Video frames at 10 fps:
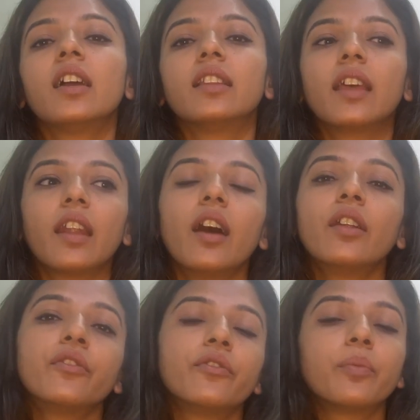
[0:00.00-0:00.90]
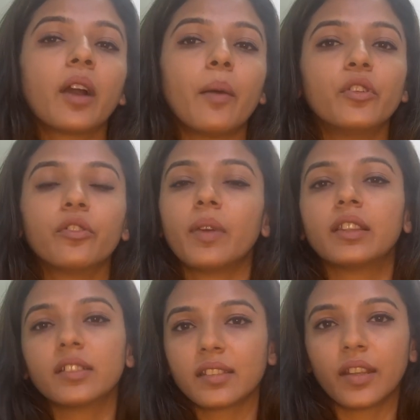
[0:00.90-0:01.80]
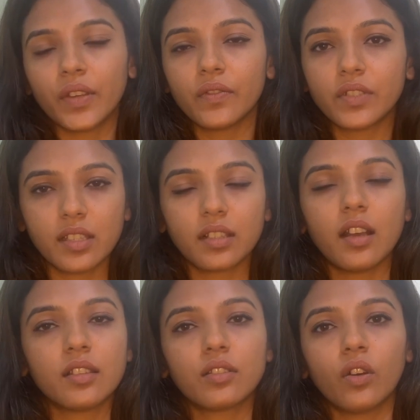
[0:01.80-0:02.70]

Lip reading: There are a couple of methods that we've discussed